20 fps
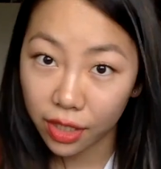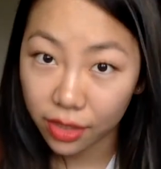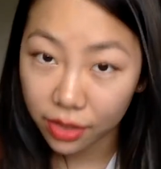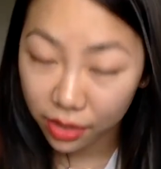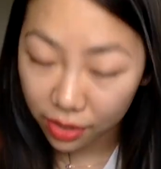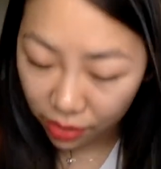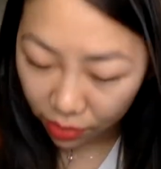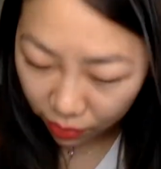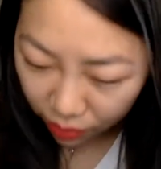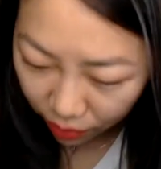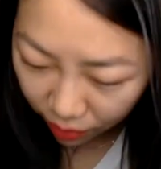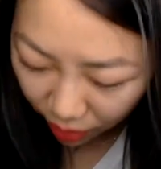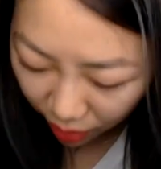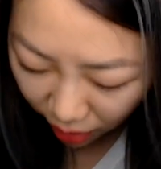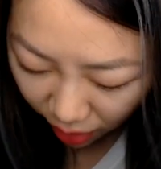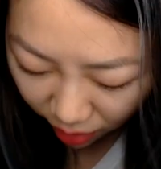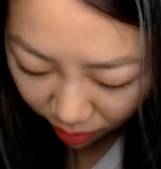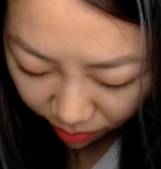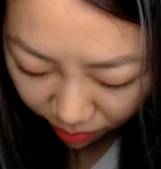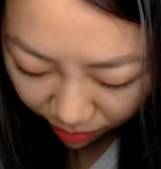So
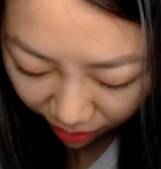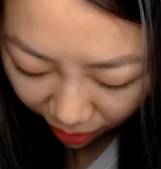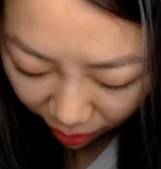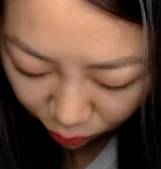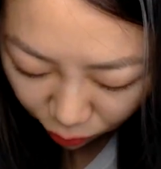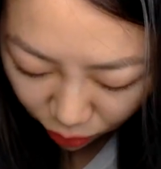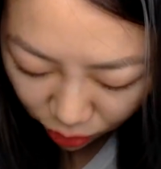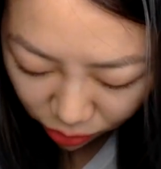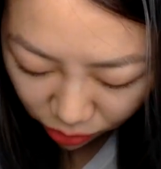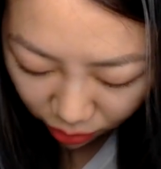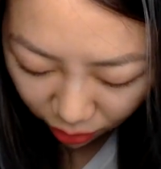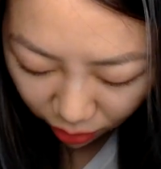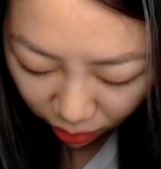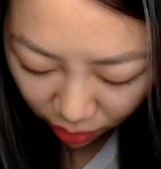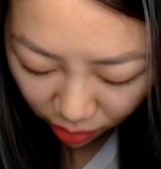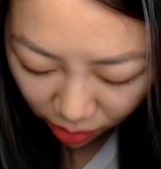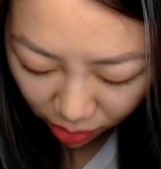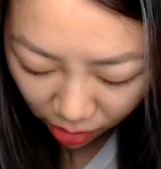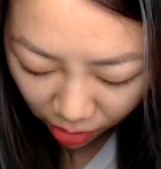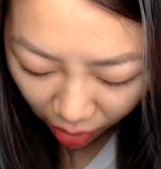my roots are
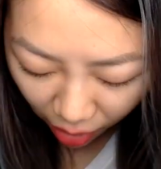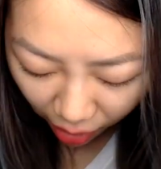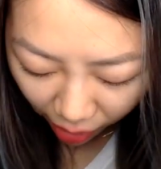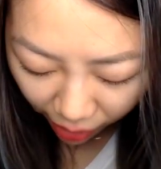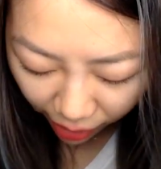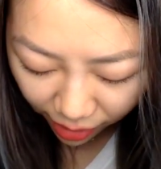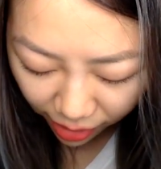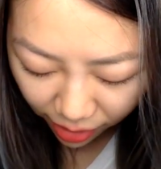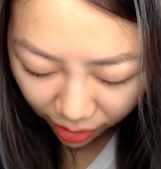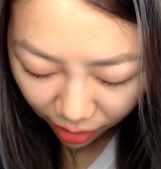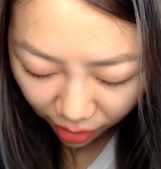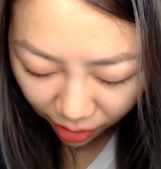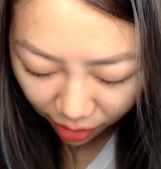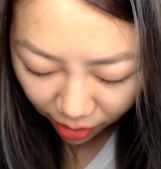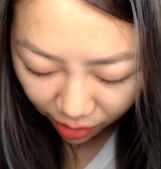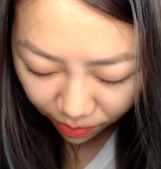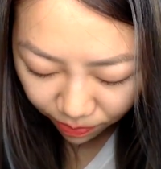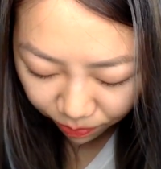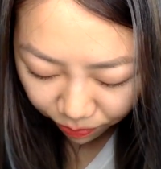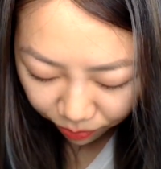not
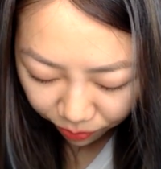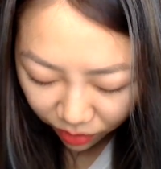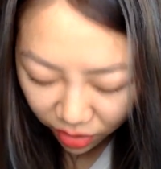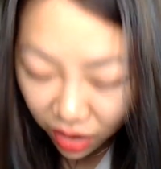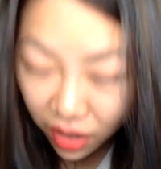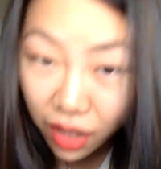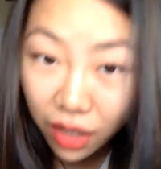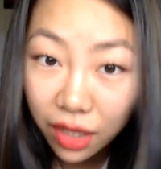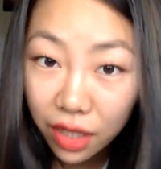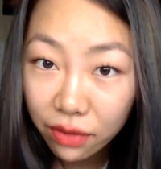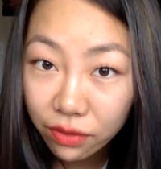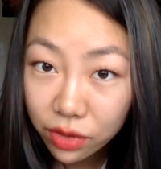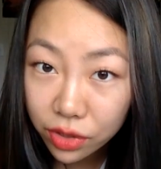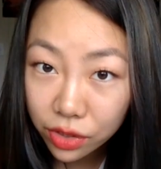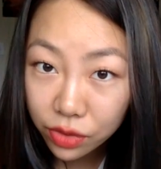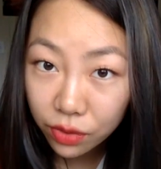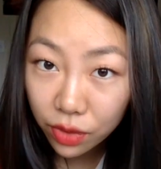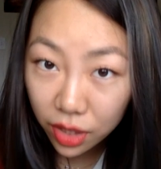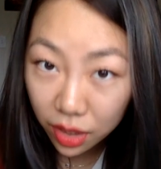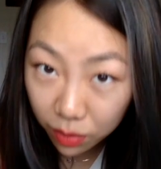a level
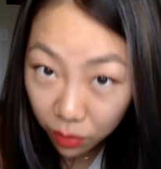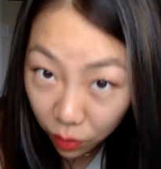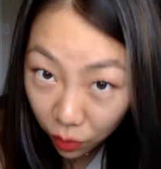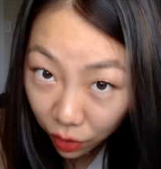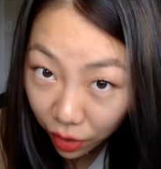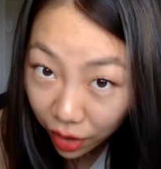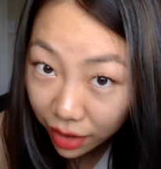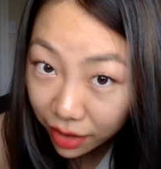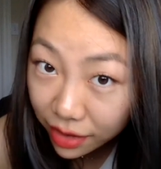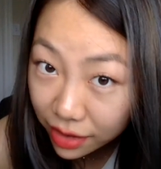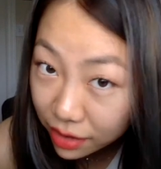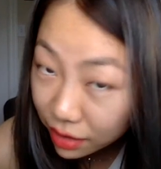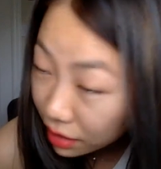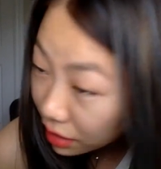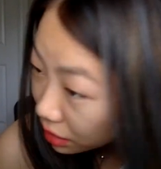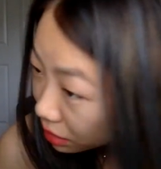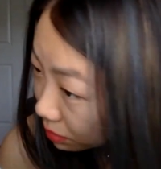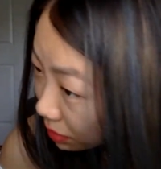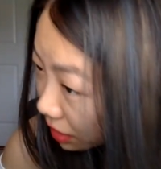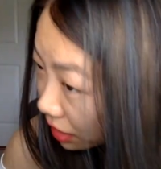2 anymore, at least a
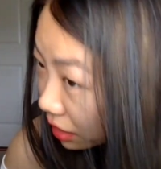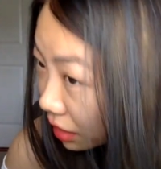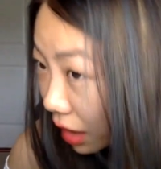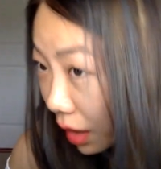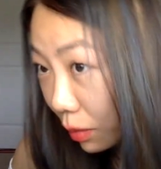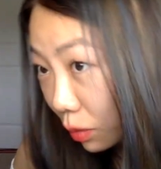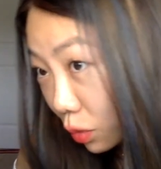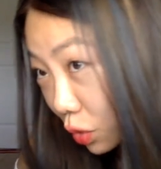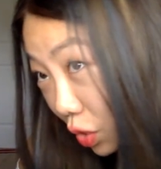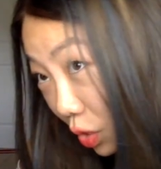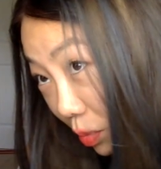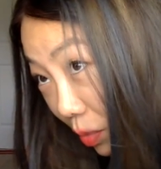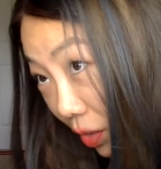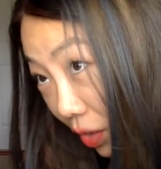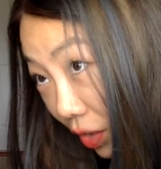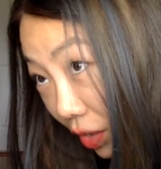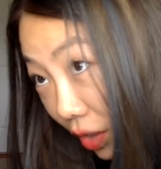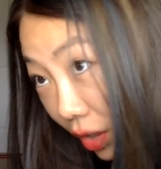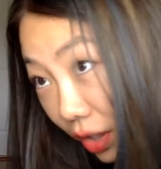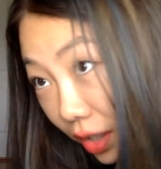little bit
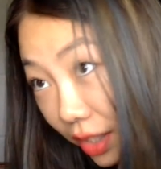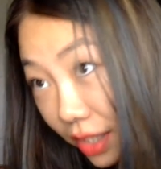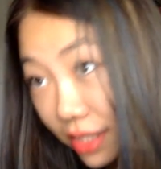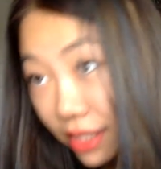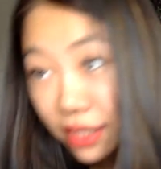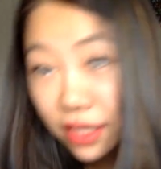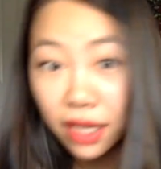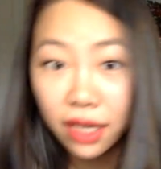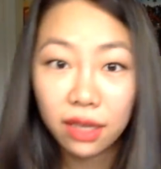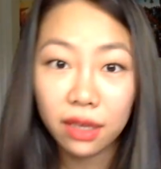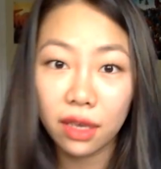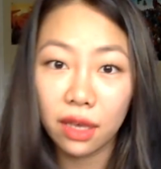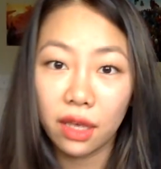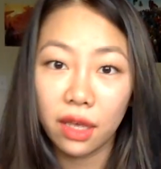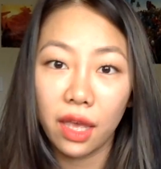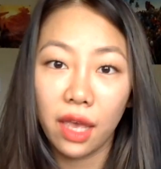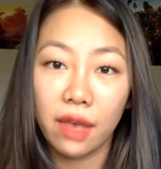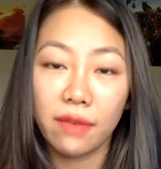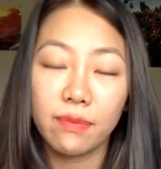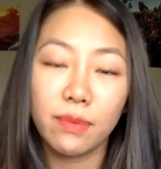warmer because they
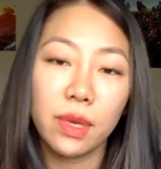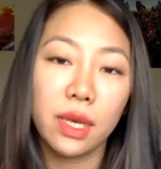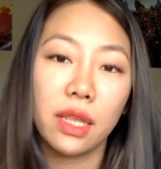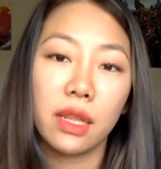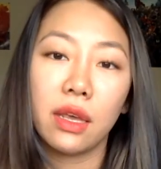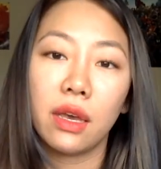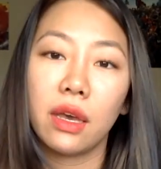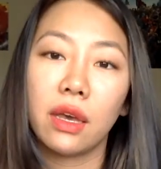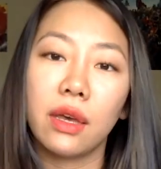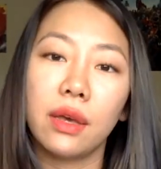have been